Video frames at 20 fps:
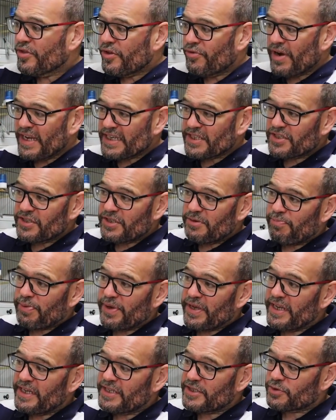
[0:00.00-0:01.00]
the rest of the
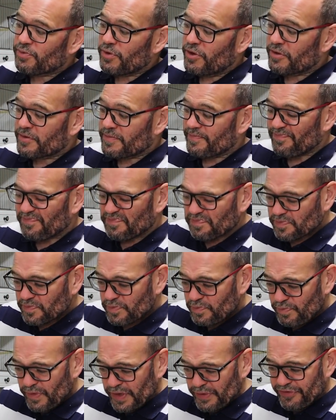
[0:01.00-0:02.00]
birds, well,
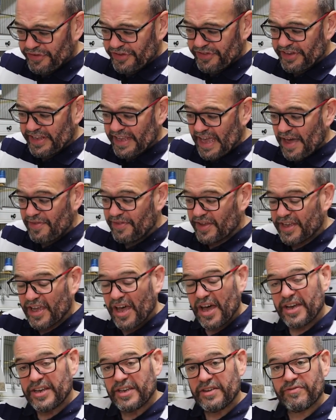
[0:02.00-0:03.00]
didn't get the
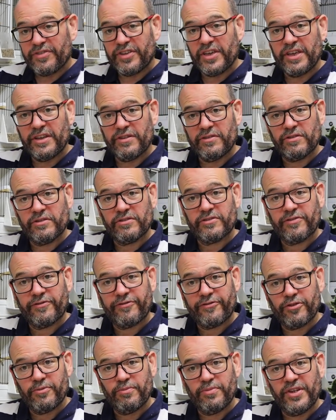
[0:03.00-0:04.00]
kind of yield
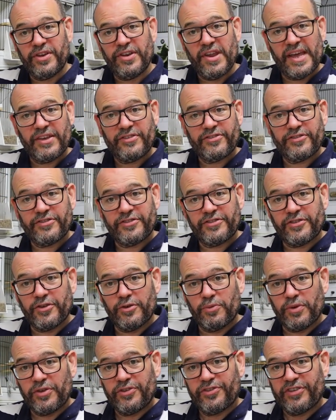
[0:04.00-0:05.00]
from the nests
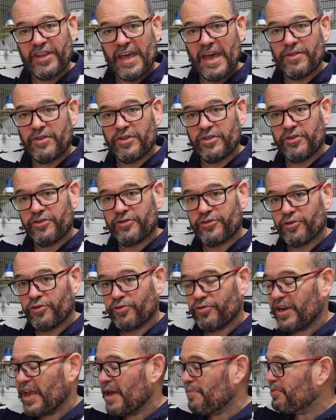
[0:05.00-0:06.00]
that we set that you
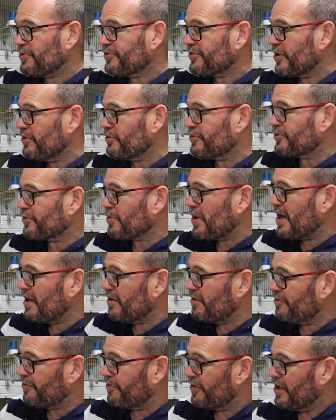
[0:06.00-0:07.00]
saw in episode
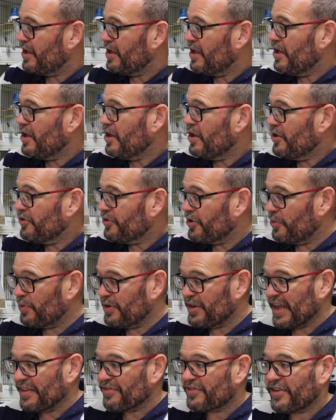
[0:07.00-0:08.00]
12 that
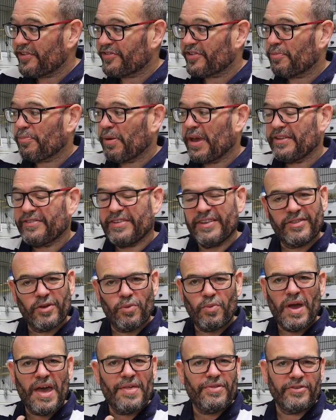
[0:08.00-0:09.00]
we'd anticipated
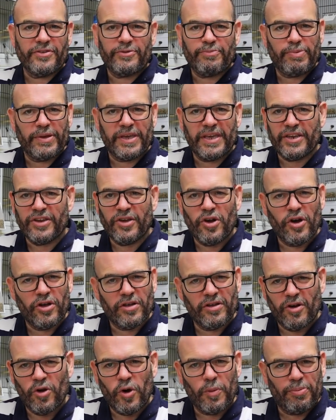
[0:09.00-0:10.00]
the weather's been
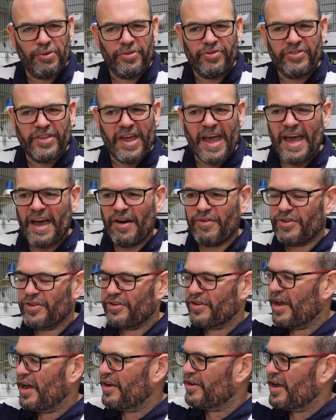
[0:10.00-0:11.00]
up and down
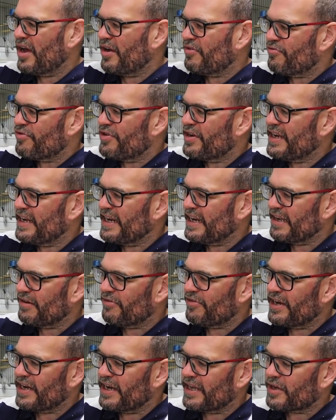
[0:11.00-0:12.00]
and, and, and
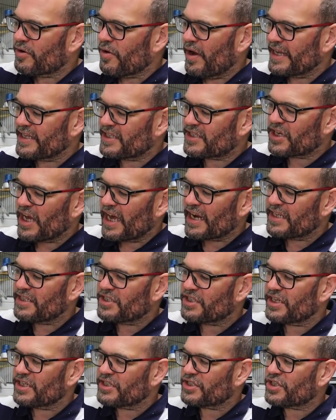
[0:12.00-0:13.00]
really really quite
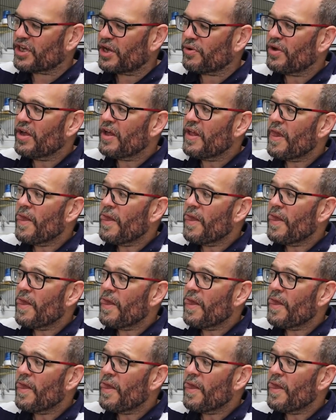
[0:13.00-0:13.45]
challenging so